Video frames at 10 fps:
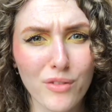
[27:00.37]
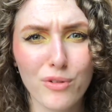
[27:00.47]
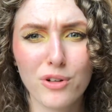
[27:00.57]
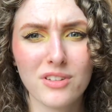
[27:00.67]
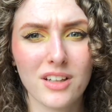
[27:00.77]

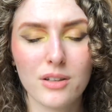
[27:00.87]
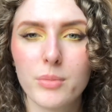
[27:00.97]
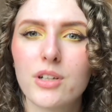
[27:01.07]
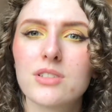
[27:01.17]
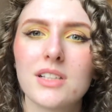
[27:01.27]
for another,
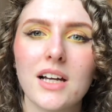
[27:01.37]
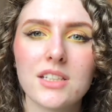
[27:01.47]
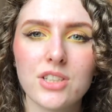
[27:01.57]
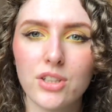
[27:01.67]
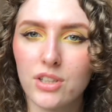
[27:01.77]
because
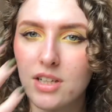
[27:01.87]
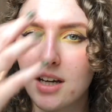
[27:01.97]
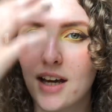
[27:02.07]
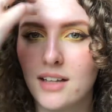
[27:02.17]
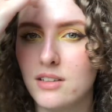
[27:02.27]
last year they
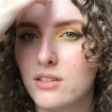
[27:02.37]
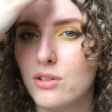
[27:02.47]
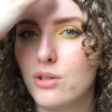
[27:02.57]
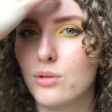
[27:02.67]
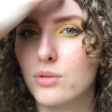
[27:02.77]
had
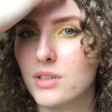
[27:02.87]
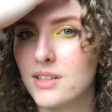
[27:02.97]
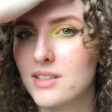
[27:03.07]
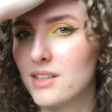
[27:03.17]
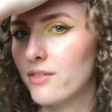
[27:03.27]
new
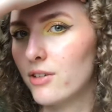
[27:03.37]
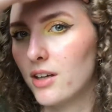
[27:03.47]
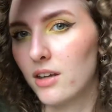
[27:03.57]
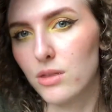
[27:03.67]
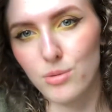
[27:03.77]
release every
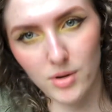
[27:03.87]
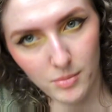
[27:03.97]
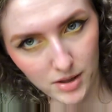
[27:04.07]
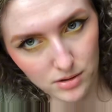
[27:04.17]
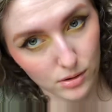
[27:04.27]
like 3
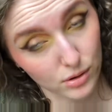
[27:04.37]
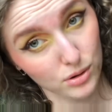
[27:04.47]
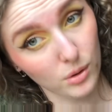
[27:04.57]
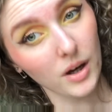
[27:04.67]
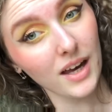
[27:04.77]
months or
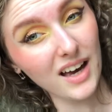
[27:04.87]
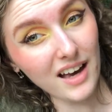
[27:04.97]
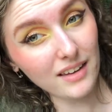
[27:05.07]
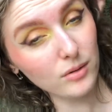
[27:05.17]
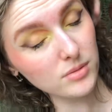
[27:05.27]
so.
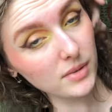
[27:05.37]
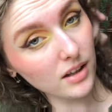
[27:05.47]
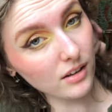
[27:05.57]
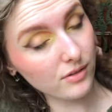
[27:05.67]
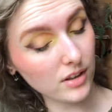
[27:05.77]
And now it's been
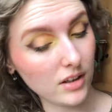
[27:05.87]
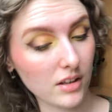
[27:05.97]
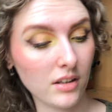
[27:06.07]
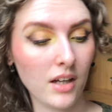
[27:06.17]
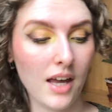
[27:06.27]
half a
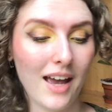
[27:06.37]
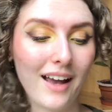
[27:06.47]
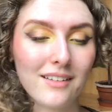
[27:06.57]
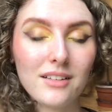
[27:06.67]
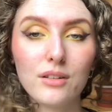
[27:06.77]
year.
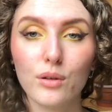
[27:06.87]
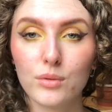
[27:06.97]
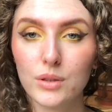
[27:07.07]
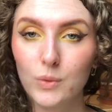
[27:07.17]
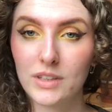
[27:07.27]
And I know
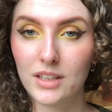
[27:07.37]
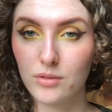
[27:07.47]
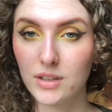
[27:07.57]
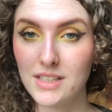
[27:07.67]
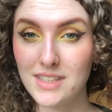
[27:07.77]
that when they
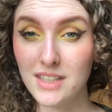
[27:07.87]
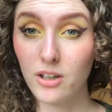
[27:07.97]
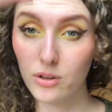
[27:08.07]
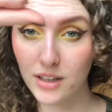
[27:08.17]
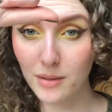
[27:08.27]
released the
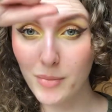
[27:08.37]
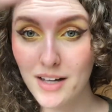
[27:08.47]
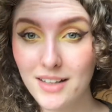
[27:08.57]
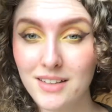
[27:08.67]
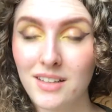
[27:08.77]
Gothic
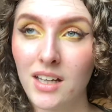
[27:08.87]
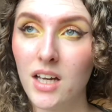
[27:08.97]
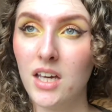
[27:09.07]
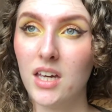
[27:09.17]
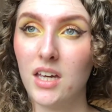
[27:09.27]
palette
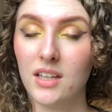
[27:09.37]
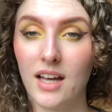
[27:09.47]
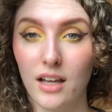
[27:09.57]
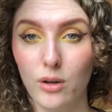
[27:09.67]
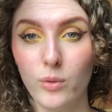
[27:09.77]
in
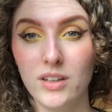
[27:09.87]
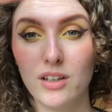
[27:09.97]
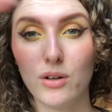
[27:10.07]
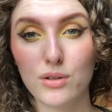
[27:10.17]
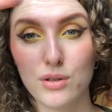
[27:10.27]
Halloween, they
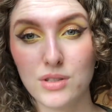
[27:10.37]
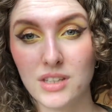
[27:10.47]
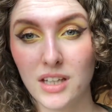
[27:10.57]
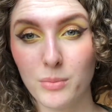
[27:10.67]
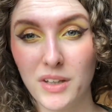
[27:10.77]
also
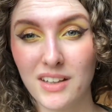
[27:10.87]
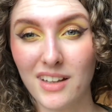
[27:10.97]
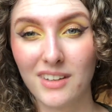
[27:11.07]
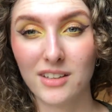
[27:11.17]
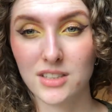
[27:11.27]
sneak peeked
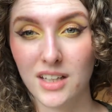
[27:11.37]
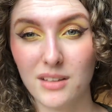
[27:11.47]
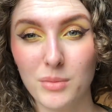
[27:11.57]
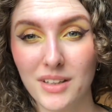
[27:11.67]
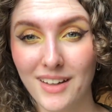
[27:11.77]
that there's
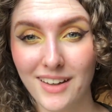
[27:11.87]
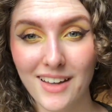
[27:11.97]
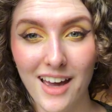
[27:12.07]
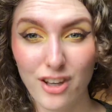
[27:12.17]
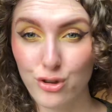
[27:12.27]
gonna be like an
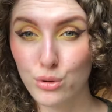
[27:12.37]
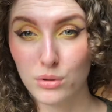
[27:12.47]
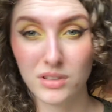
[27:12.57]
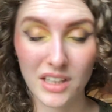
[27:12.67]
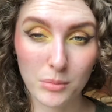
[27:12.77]
angel
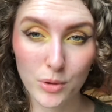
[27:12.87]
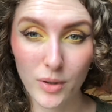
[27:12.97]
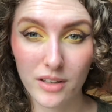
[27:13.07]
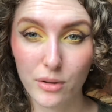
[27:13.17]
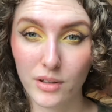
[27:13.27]
themed
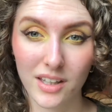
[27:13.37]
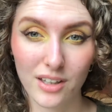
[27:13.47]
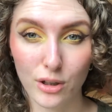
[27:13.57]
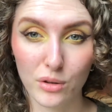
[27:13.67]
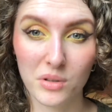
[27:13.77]
one, or like,
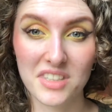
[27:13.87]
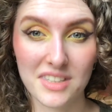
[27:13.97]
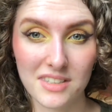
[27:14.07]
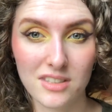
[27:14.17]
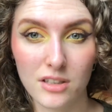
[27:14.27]
you know, a
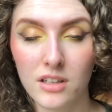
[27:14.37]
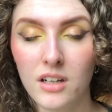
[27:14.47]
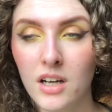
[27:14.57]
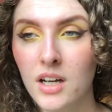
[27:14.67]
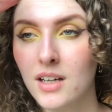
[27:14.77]
sister
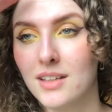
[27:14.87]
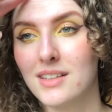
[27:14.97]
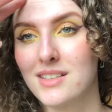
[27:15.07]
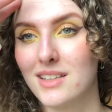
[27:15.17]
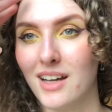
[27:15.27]

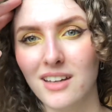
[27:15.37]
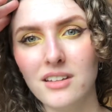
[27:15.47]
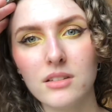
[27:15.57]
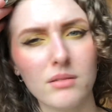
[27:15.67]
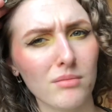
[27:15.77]
that's light